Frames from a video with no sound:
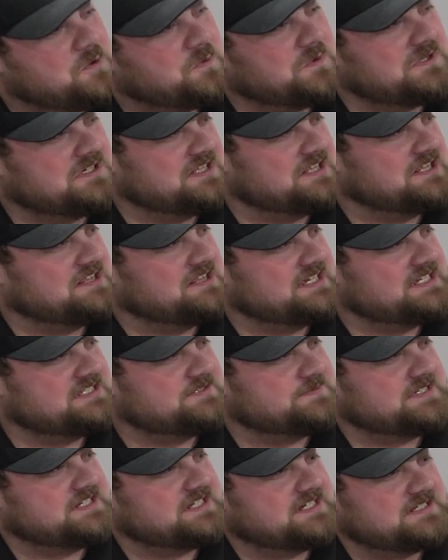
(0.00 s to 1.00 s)
one of the
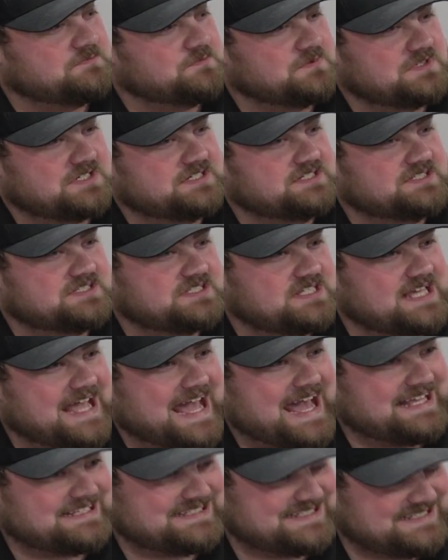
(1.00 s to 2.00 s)
things we did was
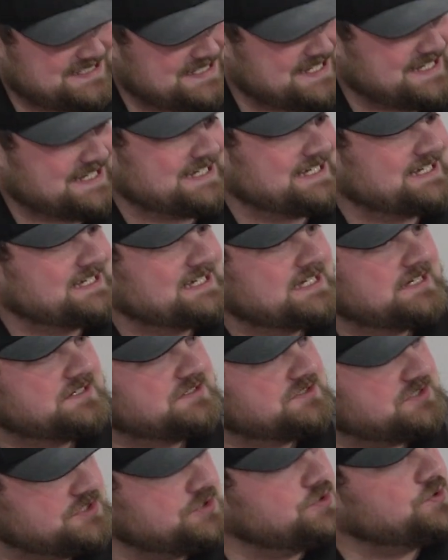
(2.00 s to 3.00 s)
add zinc
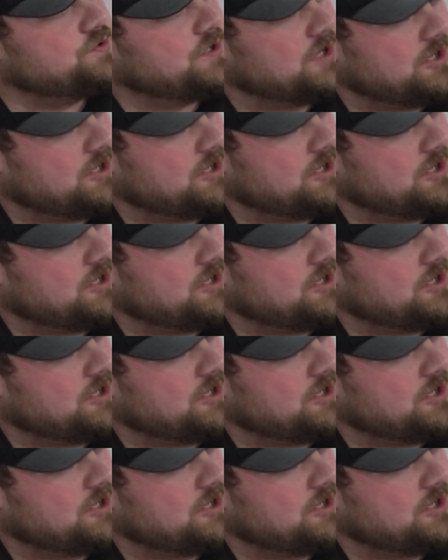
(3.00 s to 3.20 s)
to